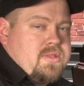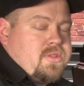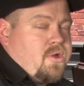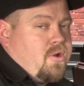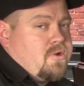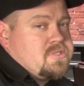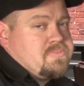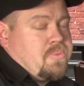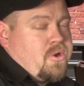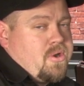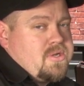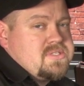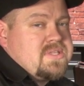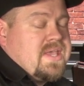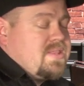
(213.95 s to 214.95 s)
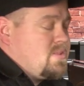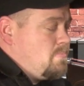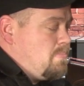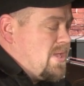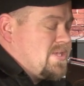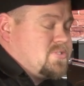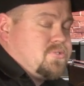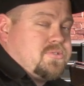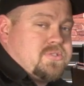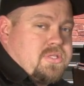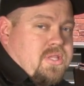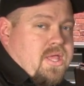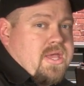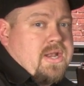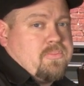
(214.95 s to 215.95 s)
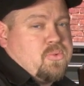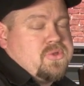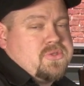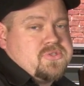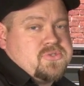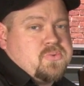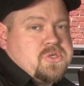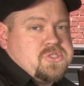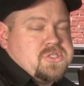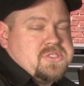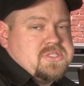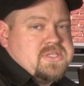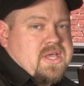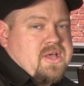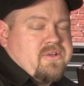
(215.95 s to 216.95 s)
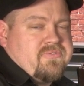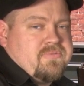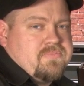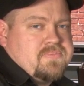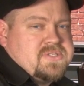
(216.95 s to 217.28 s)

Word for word: The hardest part is getting the bezel to line up with the switch itself.